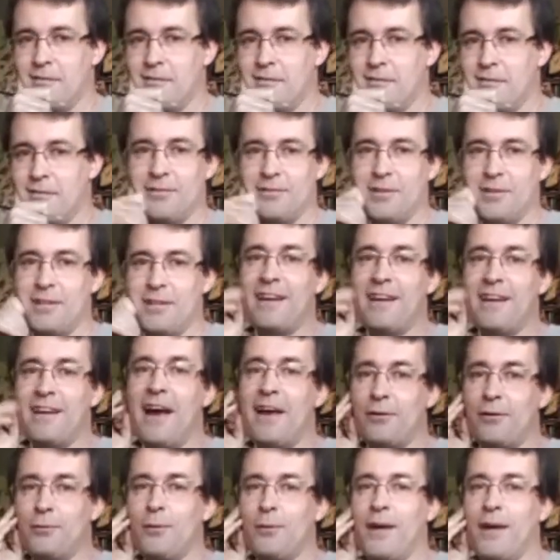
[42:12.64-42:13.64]

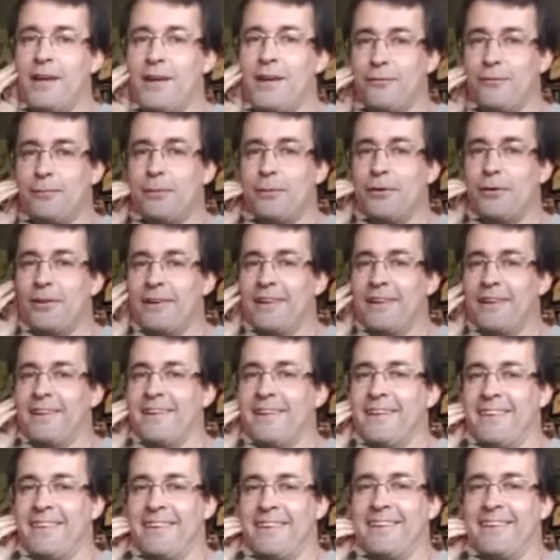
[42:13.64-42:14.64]
retired way of birding,
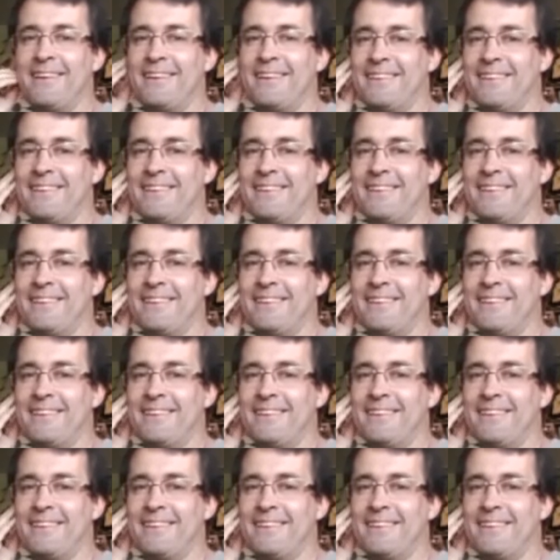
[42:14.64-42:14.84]
I think.